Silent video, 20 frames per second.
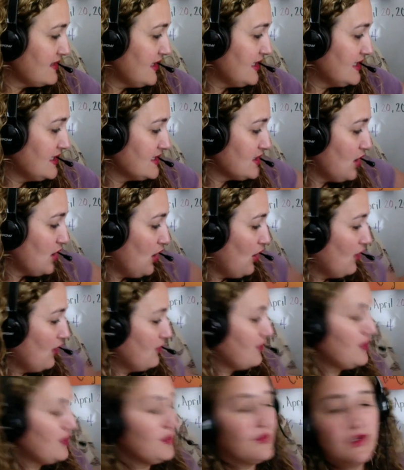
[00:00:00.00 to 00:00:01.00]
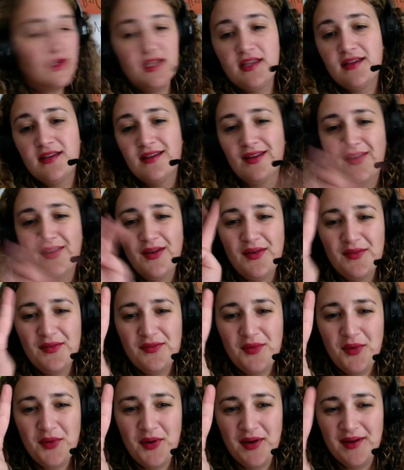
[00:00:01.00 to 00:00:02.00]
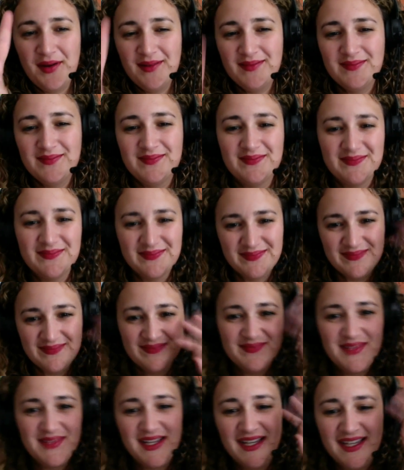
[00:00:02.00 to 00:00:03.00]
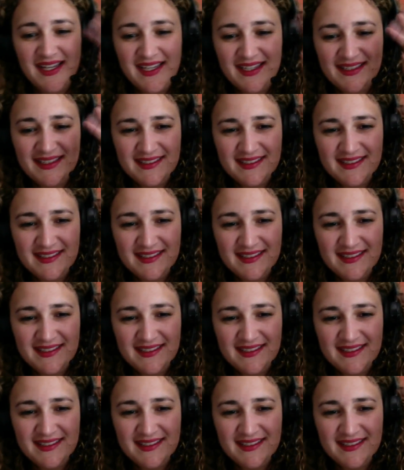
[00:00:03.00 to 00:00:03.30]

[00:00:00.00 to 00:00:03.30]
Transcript: is all for week 4. Bye.